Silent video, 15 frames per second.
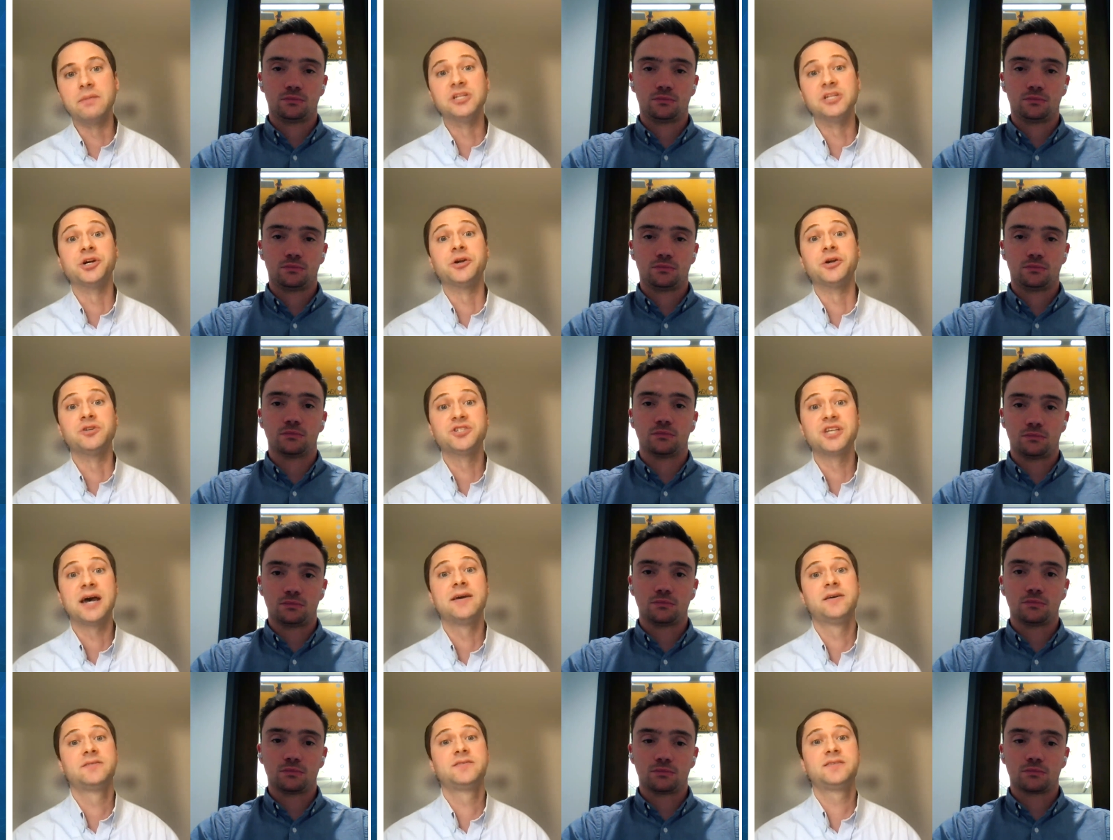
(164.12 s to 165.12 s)
Speaker 1: and material
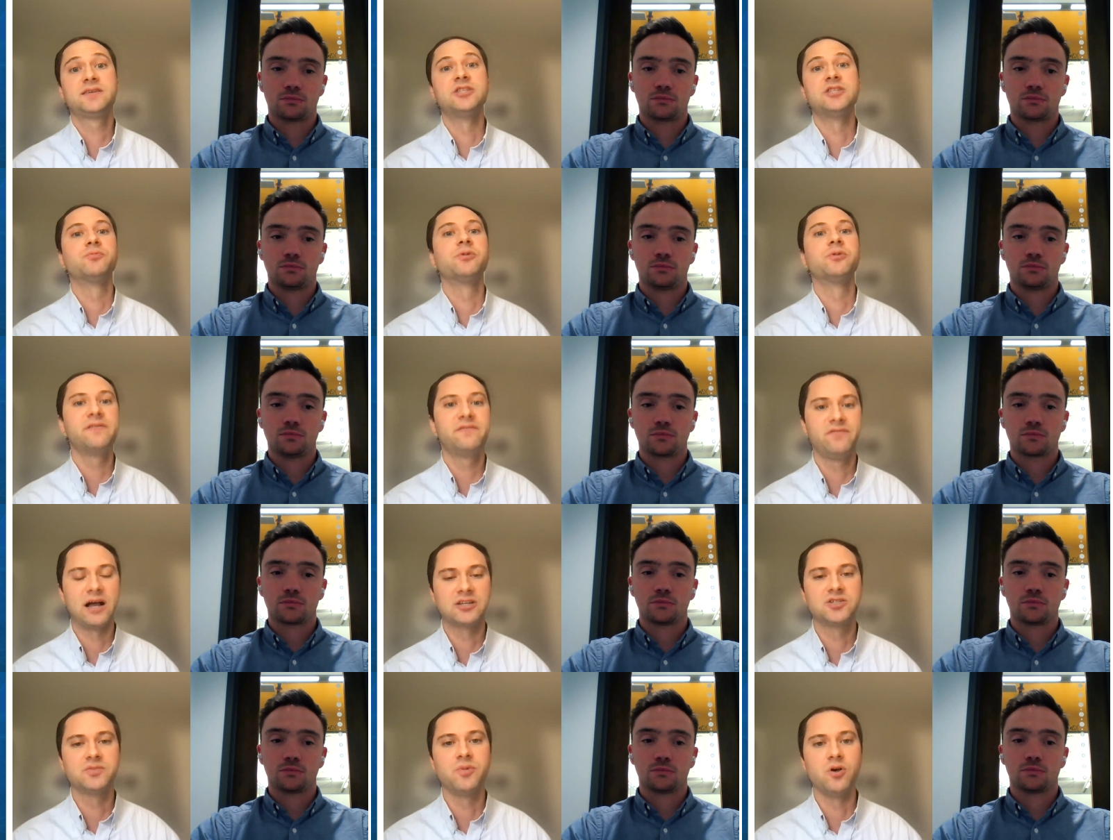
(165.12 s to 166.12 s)
science. It's really
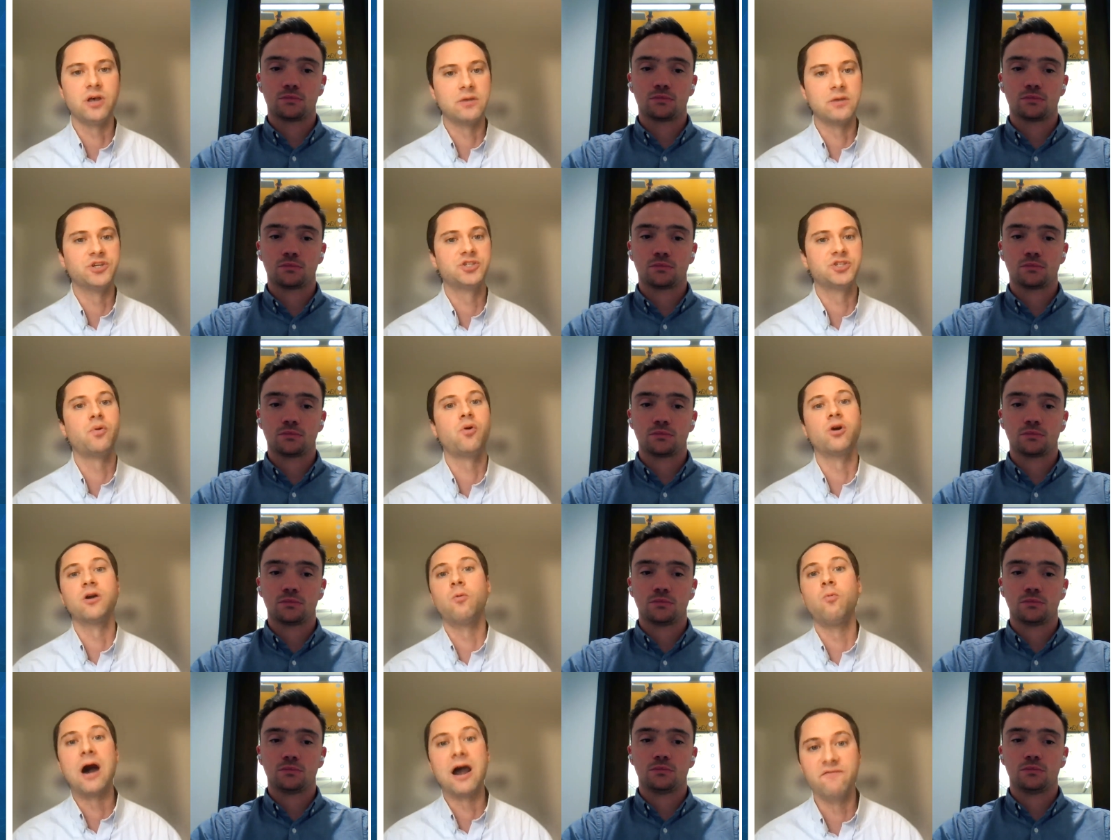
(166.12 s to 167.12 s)
flexible and we
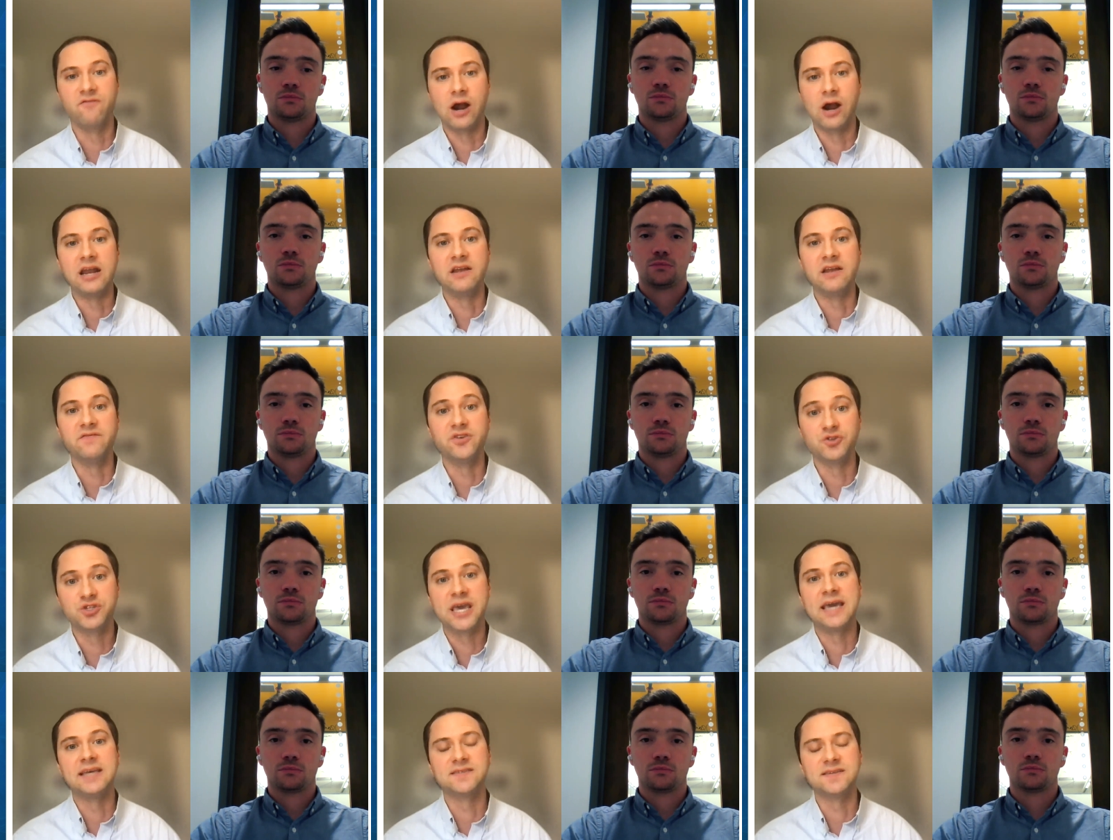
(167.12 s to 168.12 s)
support a wide variety of
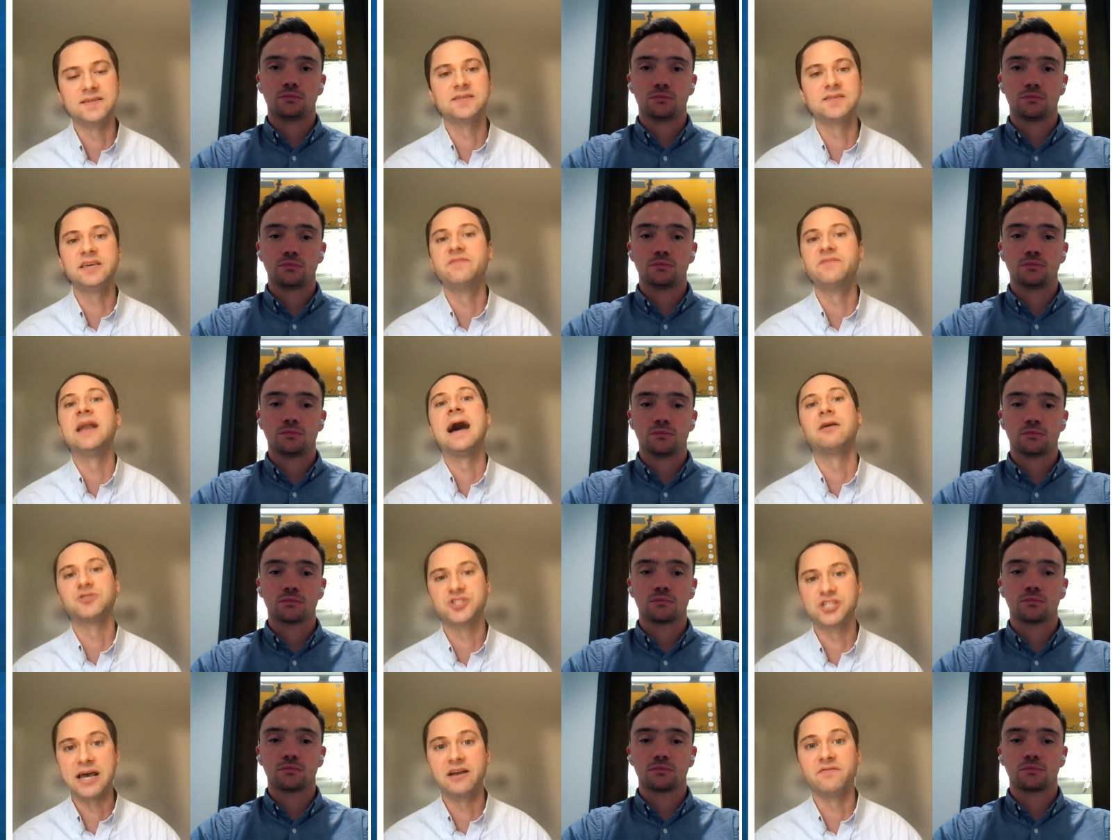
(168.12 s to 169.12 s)
use cases, even
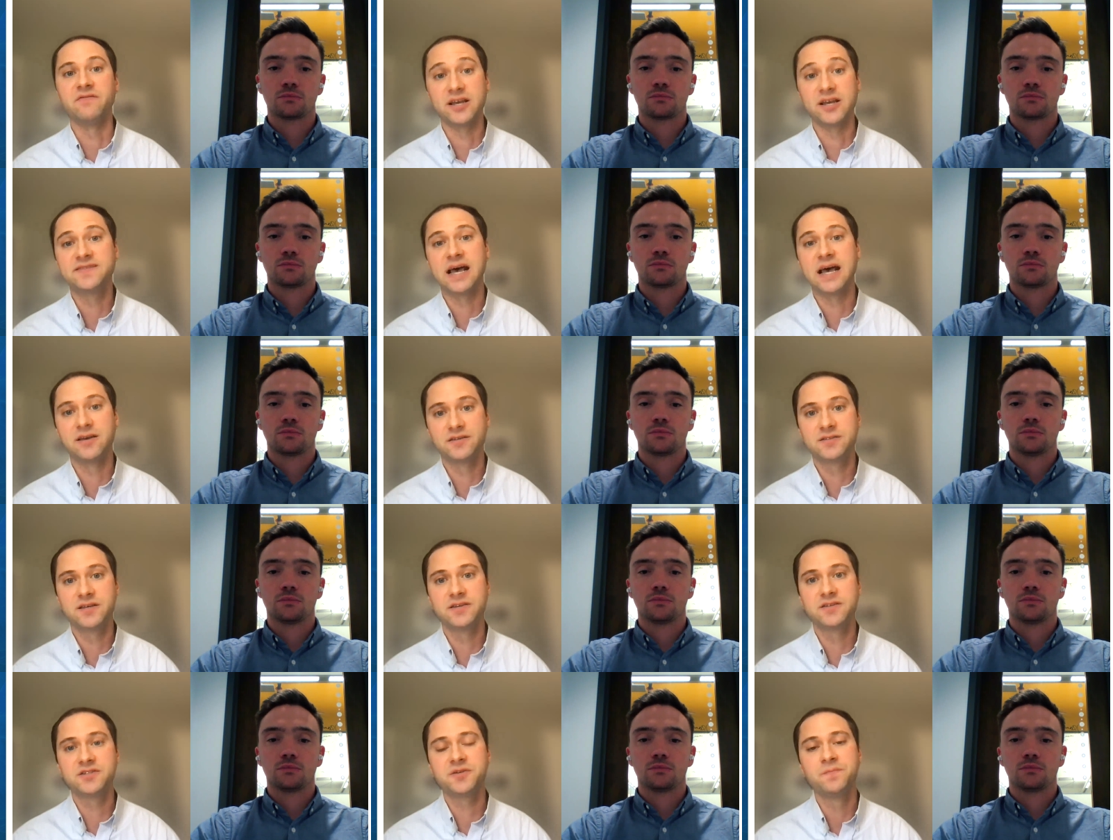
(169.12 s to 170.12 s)
outside of life
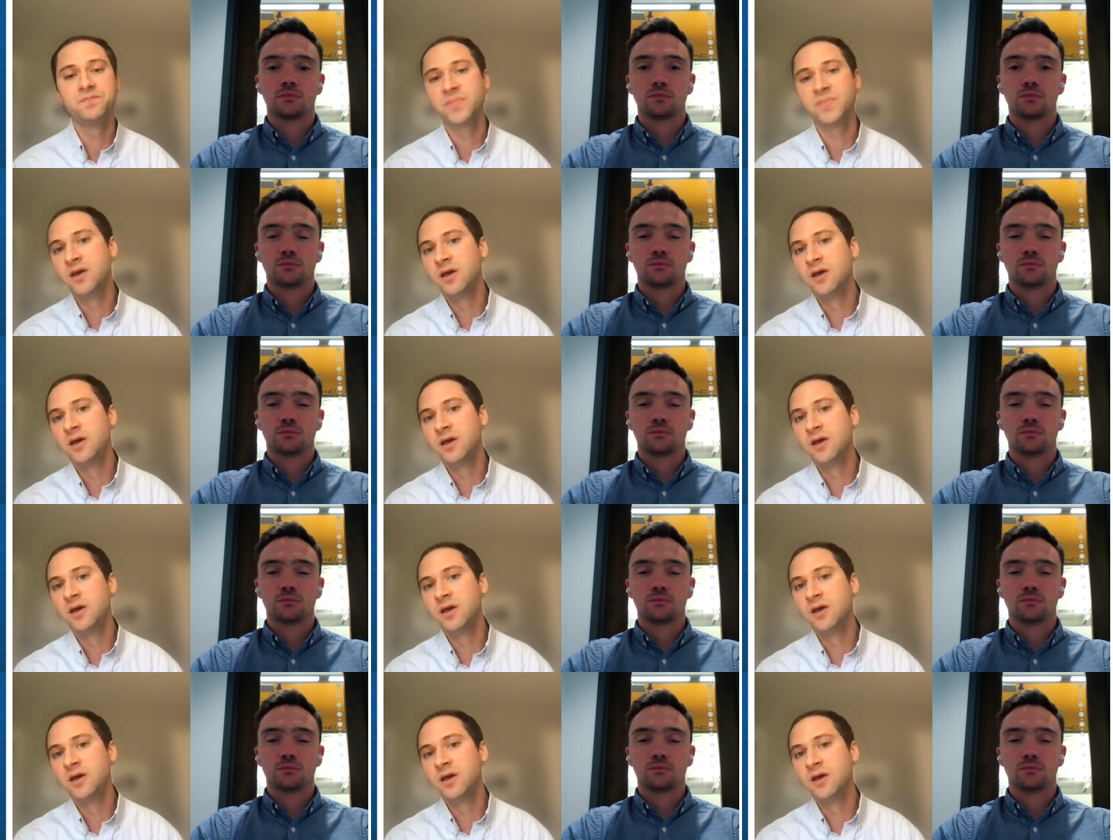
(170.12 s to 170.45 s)
sciences.